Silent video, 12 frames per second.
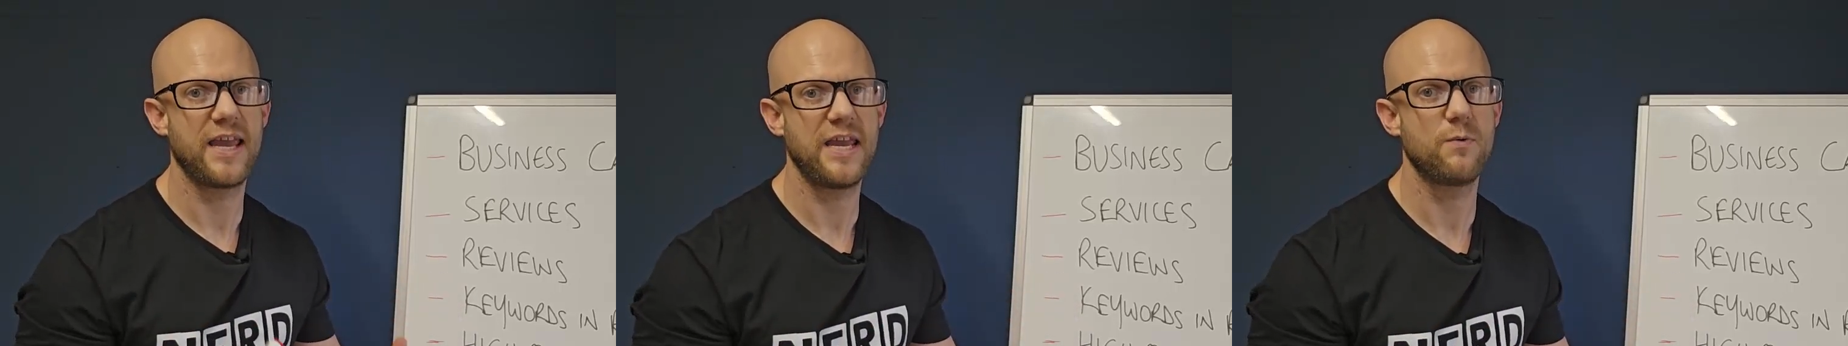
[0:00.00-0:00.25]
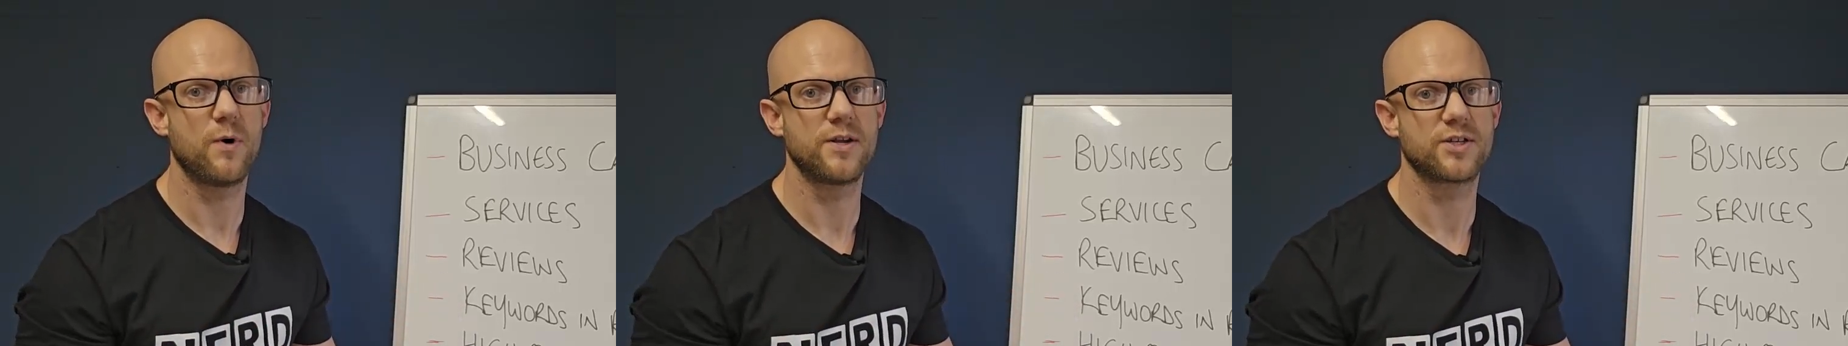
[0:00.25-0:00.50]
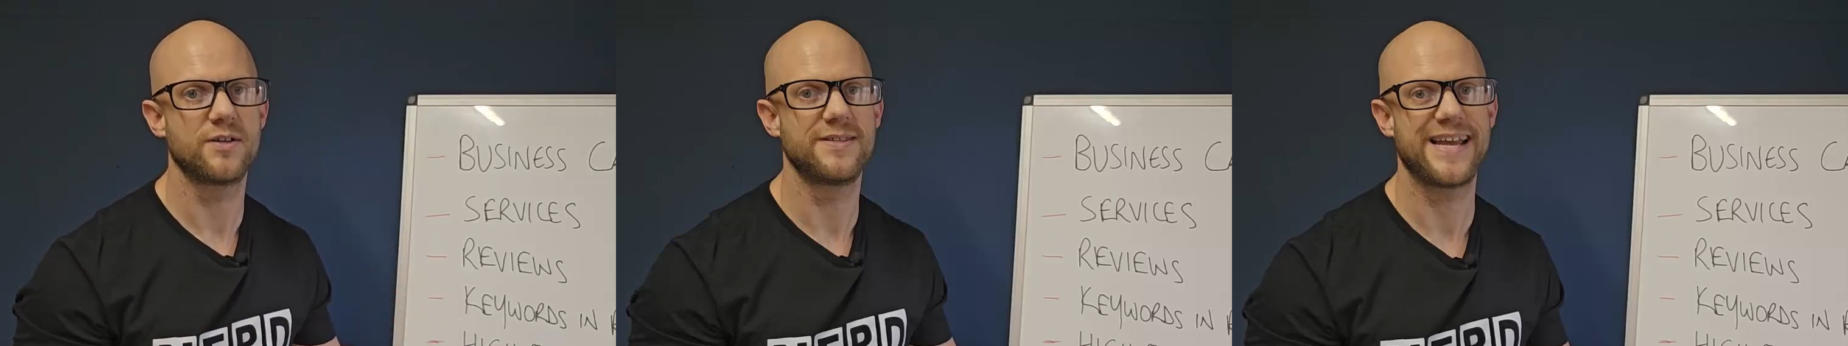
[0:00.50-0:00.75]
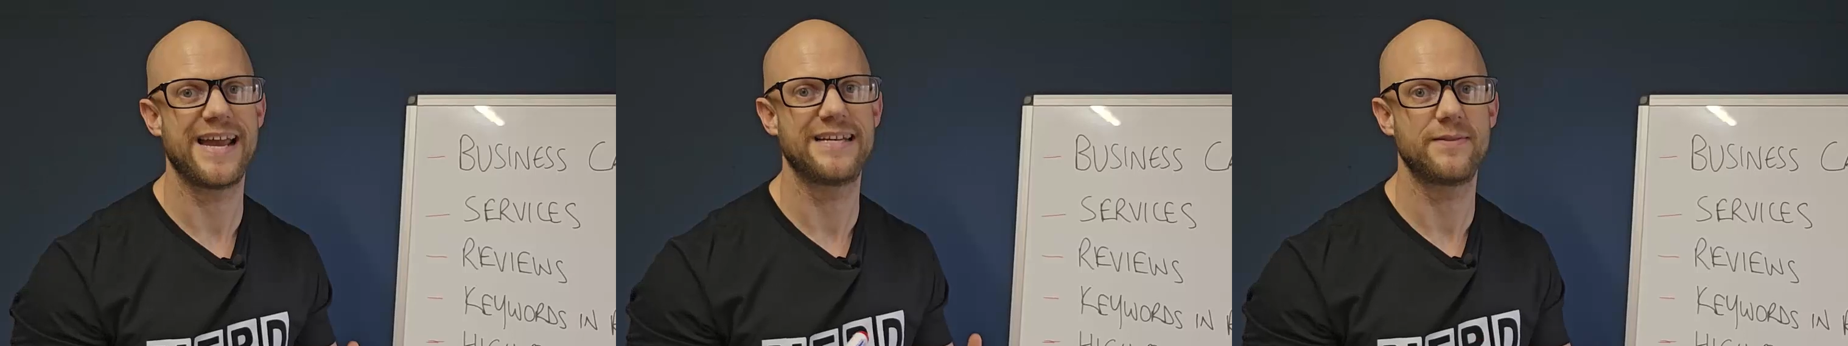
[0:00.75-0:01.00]
keywords
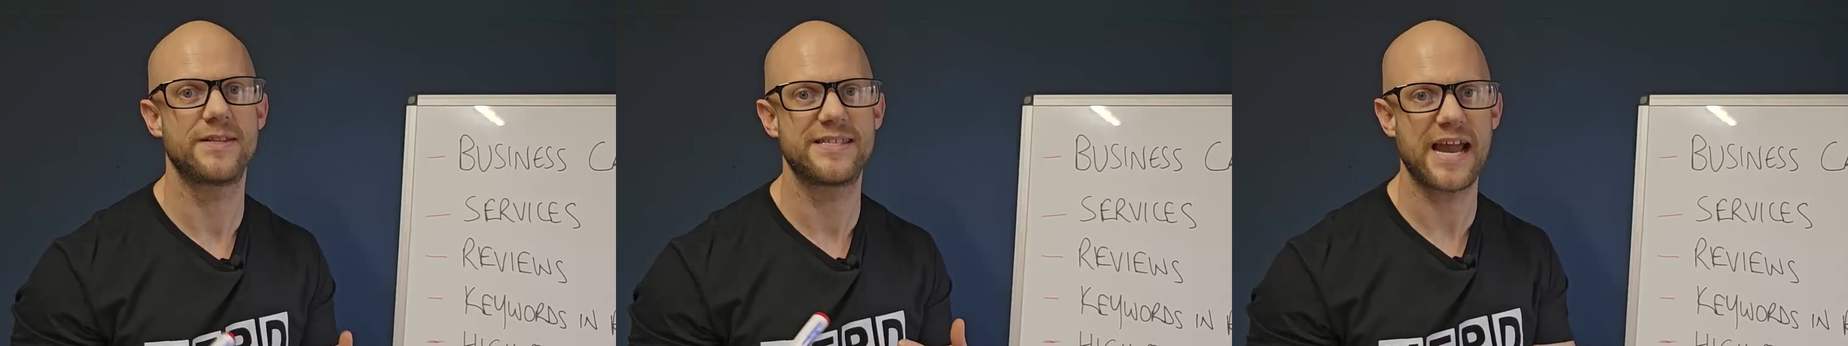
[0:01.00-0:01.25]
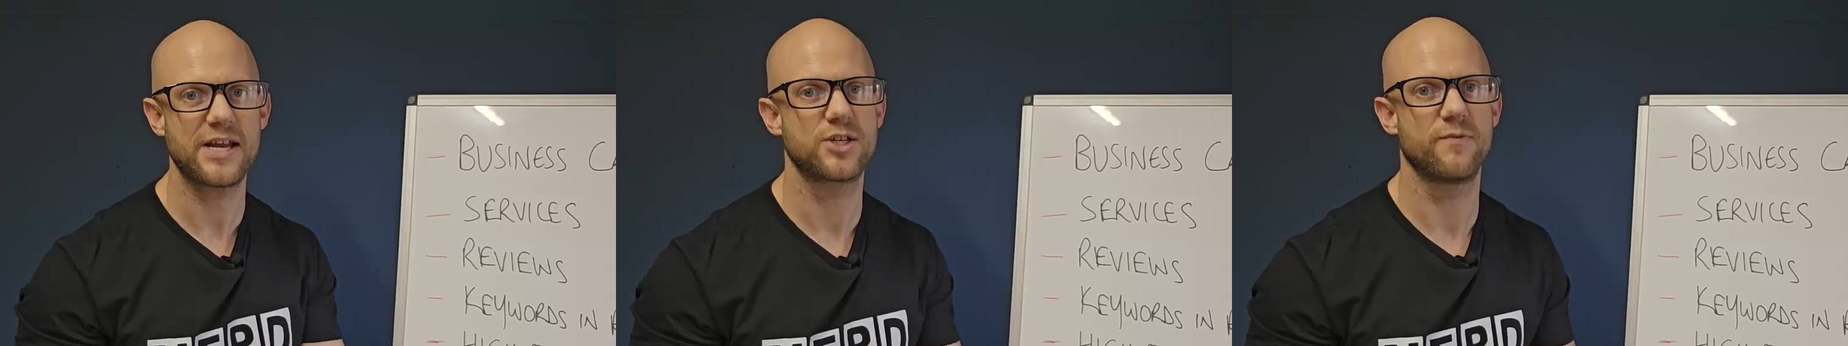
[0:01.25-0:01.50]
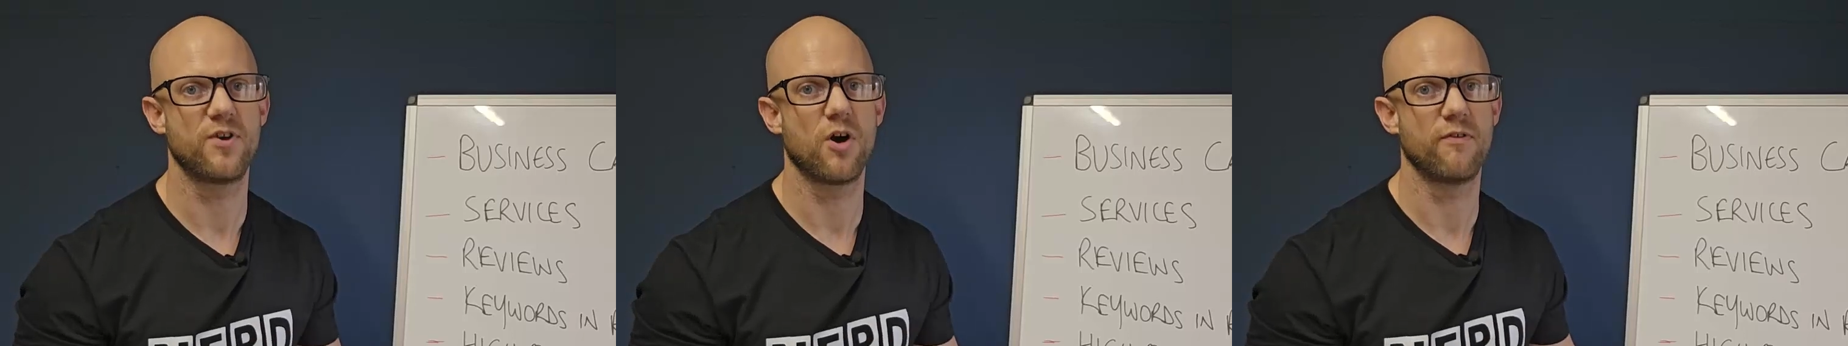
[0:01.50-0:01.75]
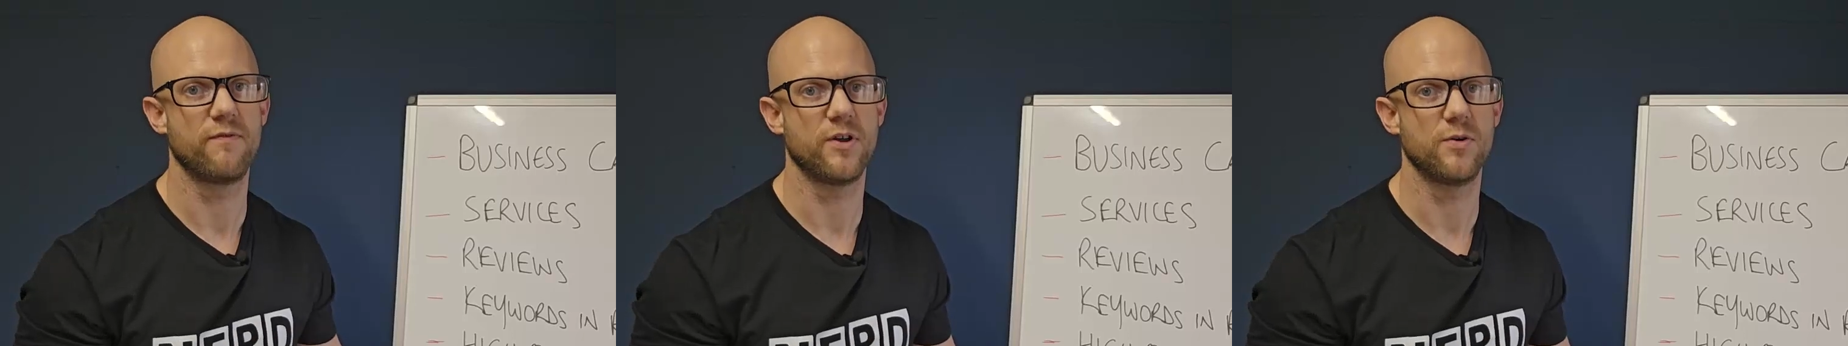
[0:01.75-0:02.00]
contained in the text of
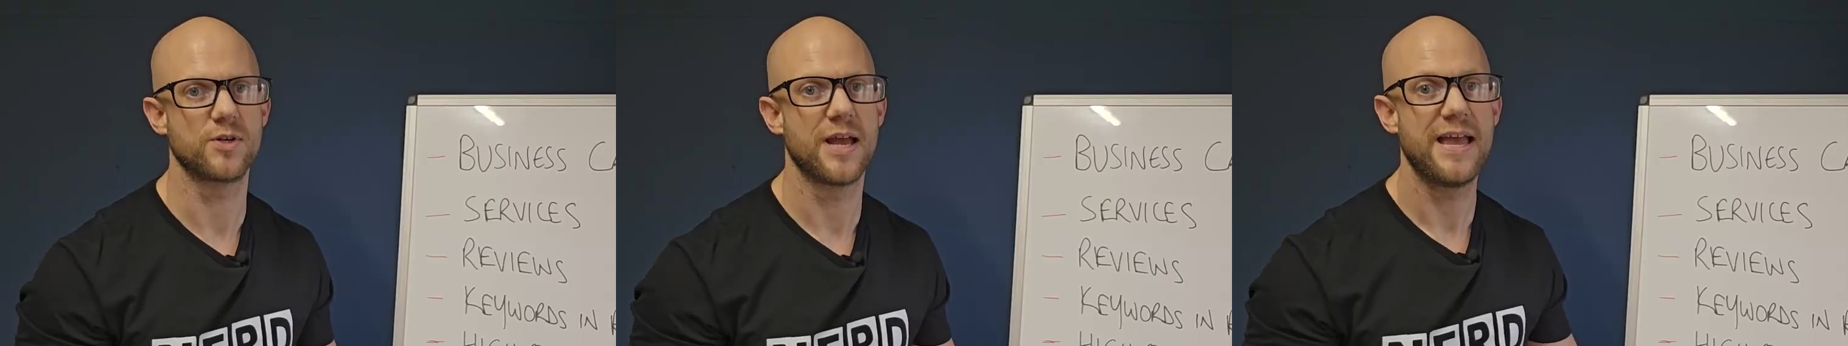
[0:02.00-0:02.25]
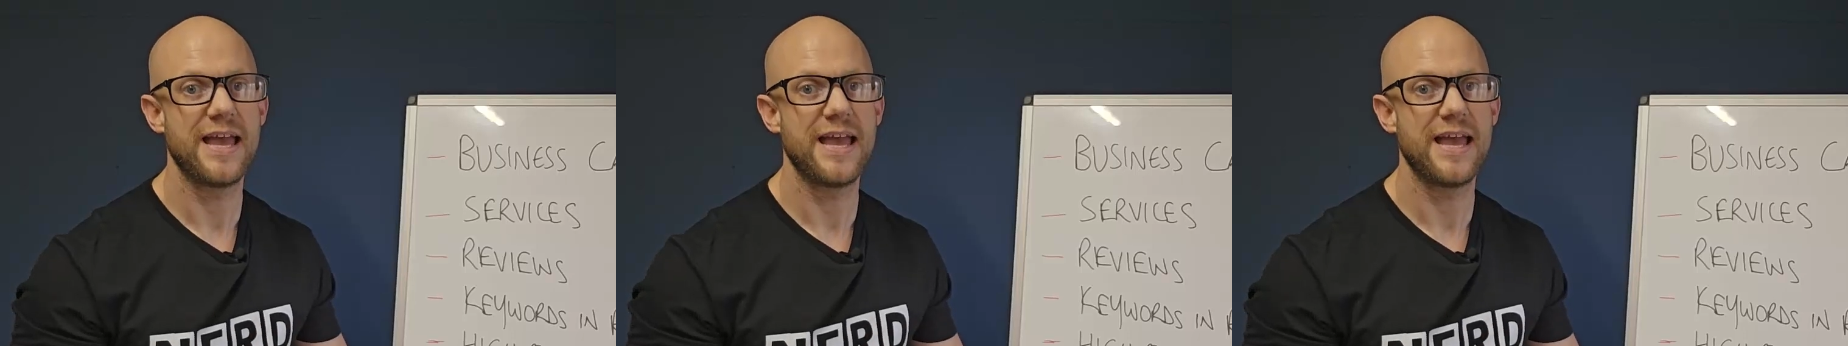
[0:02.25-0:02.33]
your reviews,